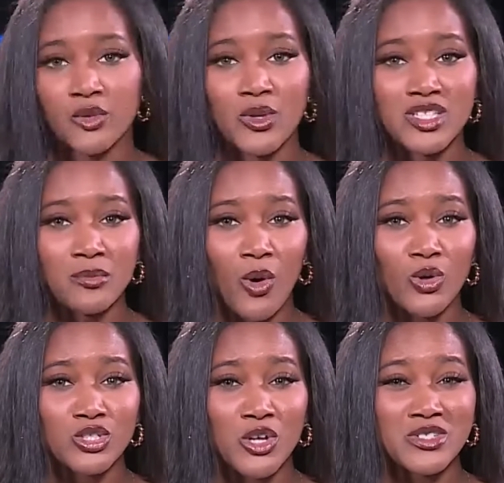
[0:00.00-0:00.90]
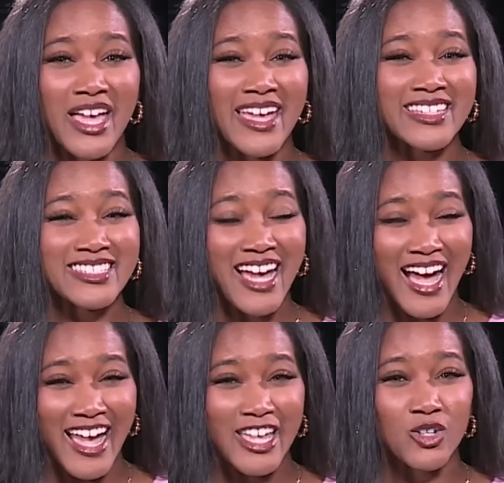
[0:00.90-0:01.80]
And a recent poll shows a
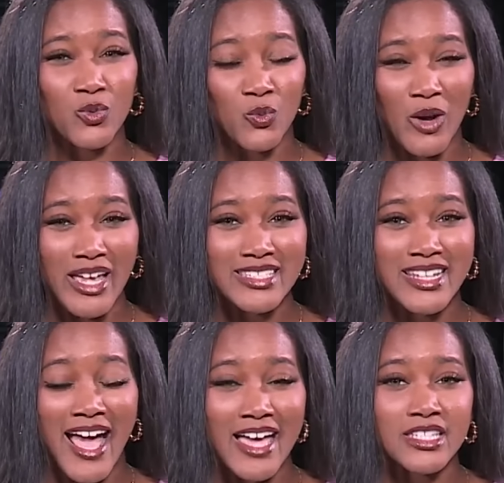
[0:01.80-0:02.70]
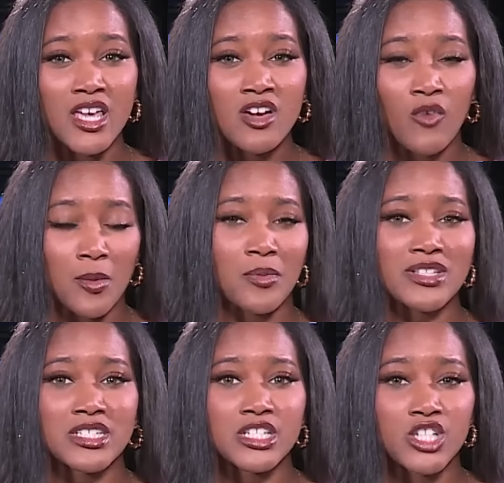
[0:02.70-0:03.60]
tight race. It has former
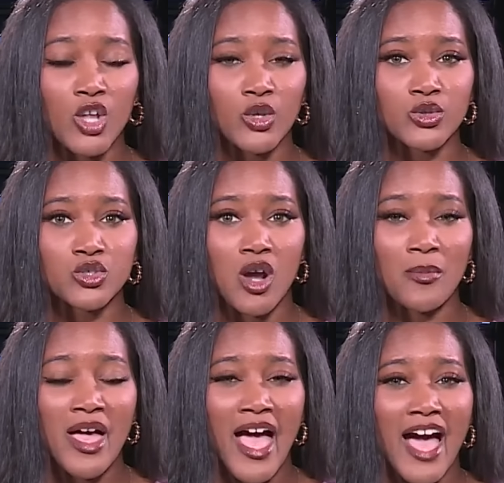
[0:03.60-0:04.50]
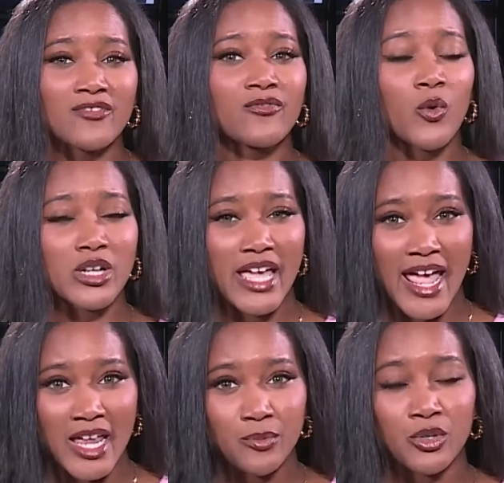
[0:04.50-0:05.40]
President Donald Trump at
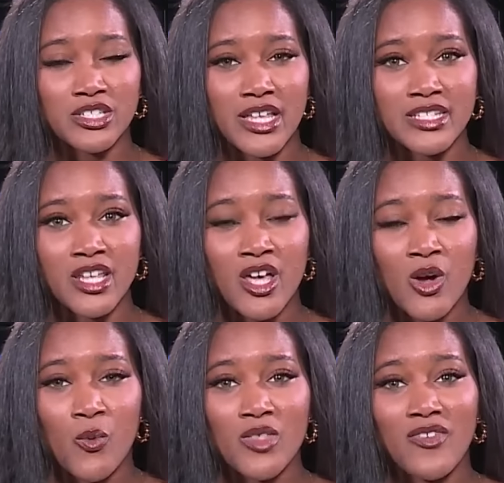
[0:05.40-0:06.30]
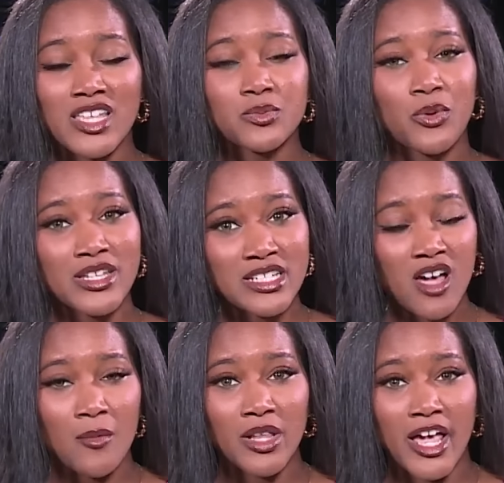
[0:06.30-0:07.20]
48%, with Vice
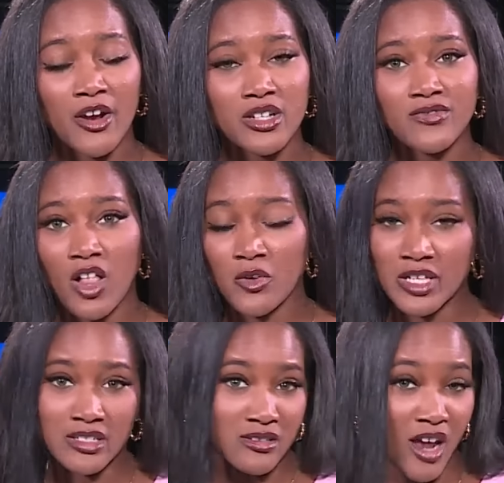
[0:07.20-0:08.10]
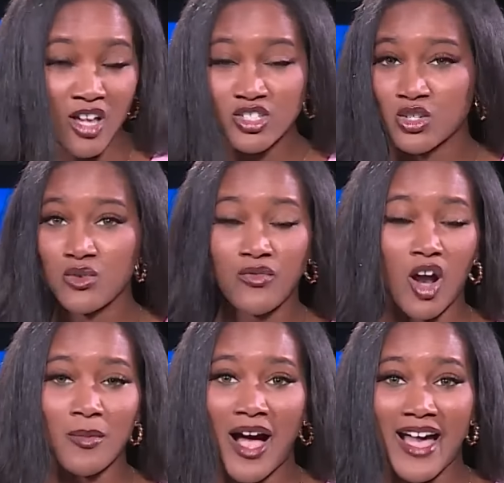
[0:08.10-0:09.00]
President Kamala Harris following not too
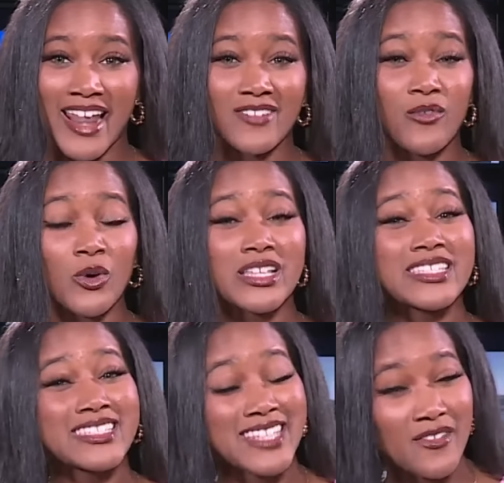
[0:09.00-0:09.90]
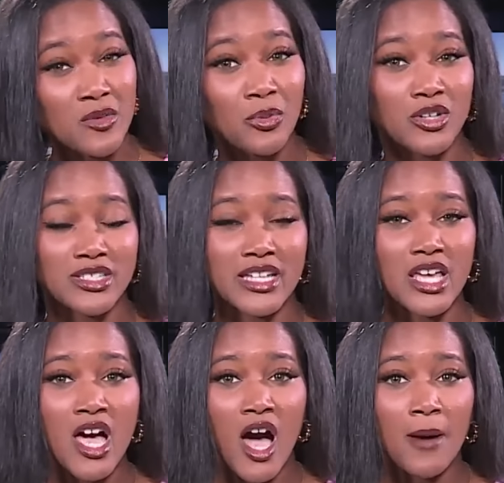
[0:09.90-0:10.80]
far behind at
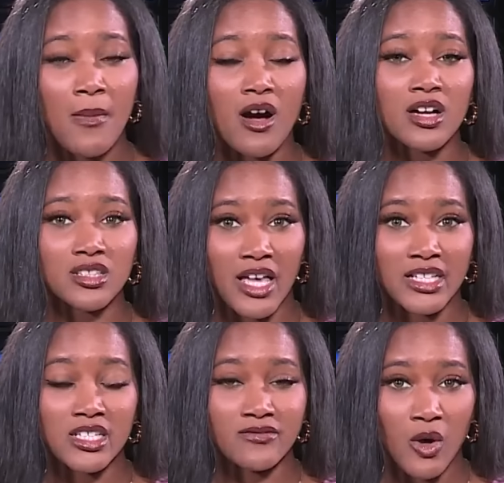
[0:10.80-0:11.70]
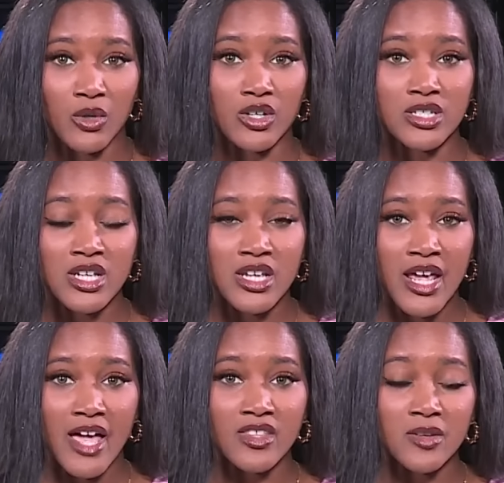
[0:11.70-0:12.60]
47% among likely voters.
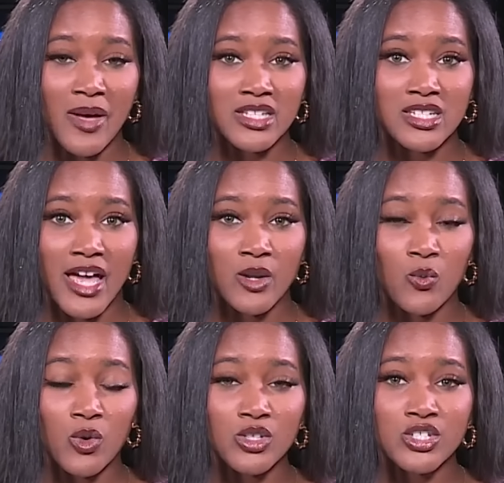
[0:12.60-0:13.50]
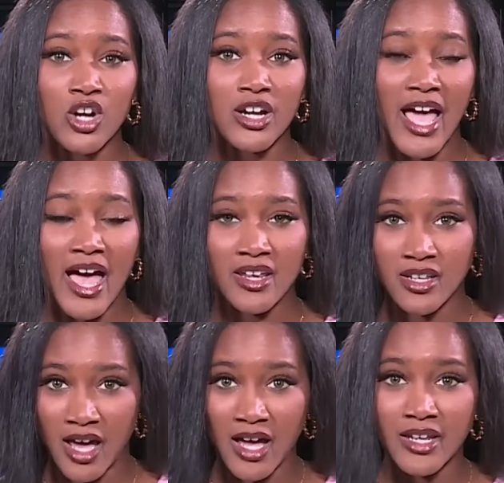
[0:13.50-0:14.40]
And the debate tonight will start at
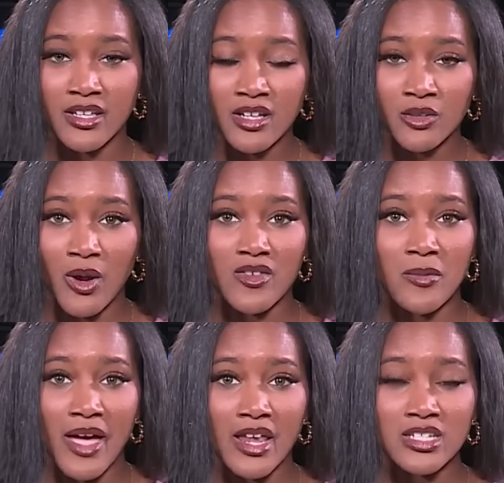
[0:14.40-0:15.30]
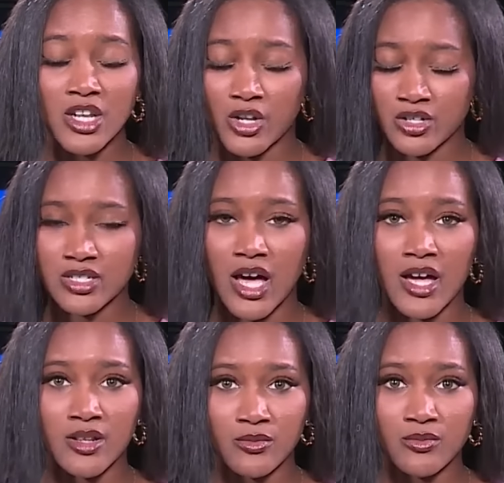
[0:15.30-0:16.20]
9. Raven Payne, 10 on your
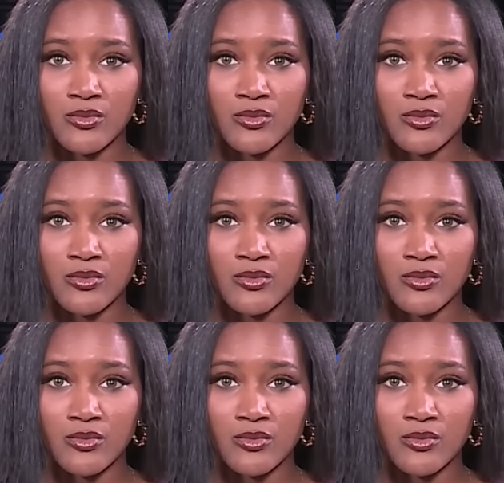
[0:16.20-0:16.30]
side.